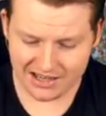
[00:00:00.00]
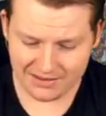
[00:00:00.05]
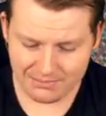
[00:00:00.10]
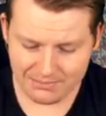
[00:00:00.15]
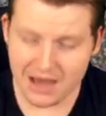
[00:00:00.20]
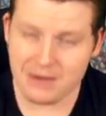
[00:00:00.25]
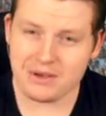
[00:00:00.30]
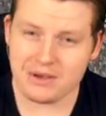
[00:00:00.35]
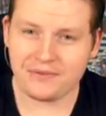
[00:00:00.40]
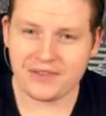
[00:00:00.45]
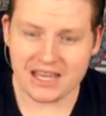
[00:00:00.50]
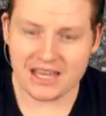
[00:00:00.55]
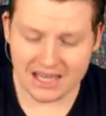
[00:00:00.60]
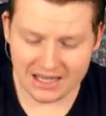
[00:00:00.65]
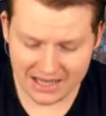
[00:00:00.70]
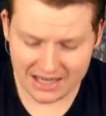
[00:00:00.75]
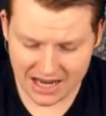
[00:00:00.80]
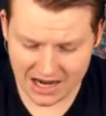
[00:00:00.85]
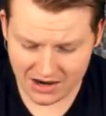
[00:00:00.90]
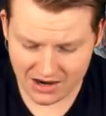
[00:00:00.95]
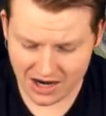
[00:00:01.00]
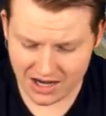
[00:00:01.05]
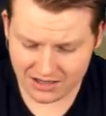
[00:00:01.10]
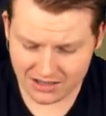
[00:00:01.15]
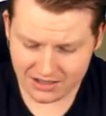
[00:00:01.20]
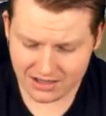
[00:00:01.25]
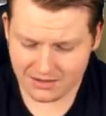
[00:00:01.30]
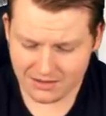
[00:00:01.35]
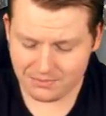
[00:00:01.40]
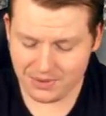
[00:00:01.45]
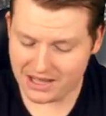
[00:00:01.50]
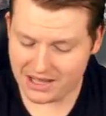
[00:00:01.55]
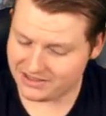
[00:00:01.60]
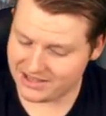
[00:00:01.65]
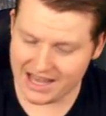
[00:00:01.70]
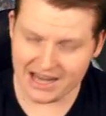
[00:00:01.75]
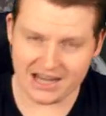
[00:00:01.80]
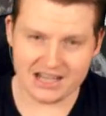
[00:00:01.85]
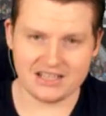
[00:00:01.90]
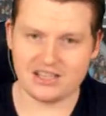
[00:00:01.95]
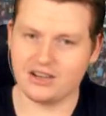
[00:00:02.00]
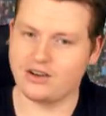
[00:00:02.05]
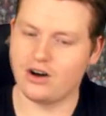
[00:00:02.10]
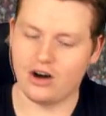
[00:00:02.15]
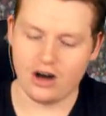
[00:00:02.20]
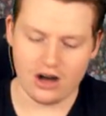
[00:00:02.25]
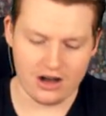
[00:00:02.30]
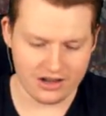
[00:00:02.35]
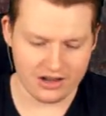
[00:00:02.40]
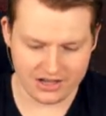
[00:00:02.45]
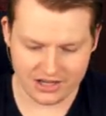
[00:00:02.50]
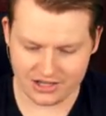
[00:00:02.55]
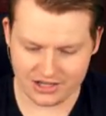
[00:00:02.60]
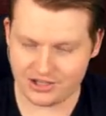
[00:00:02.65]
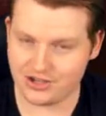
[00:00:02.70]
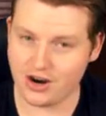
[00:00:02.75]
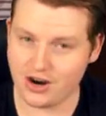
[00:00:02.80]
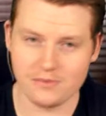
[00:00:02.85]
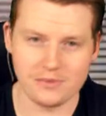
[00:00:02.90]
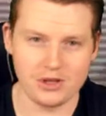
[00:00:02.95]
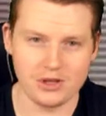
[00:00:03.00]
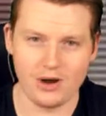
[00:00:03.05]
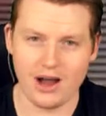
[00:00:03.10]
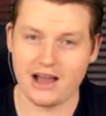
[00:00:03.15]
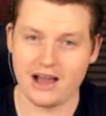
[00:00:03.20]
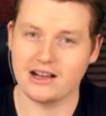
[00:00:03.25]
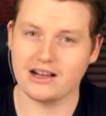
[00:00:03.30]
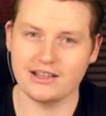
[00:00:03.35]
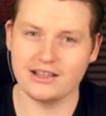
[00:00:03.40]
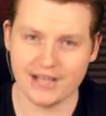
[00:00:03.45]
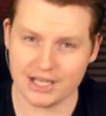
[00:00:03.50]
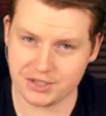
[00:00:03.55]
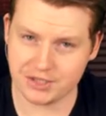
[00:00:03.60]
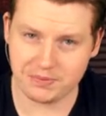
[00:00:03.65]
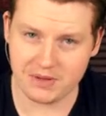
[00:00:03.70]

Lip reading: Maybe if they get an error. But that is hot. Oh, Jerome Luai, clutch